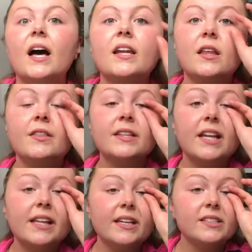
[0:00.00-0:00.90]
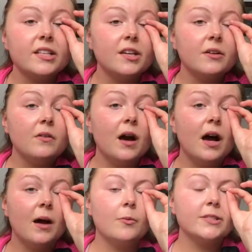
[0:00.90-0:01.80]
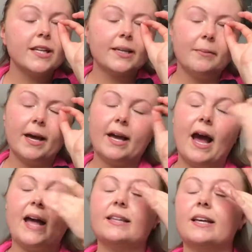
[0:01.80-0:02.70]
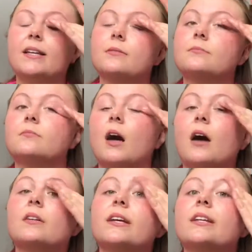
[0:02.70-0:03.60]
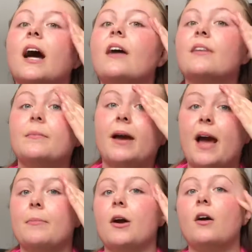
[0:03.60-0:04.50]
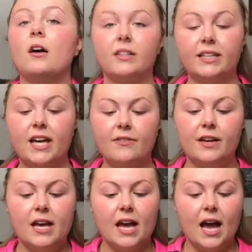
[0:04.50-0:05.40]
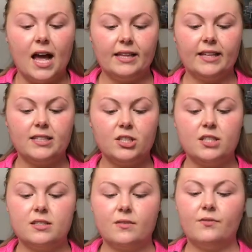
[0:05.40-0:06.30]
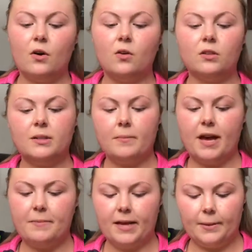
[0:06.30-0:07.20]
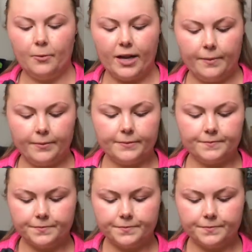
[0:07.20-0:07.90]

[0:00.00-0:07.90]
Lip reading: Another thing that I like to do, once I get my eyelid all cleaned off and my eyebrow all cleaned off, I like to just fold my makeup wipe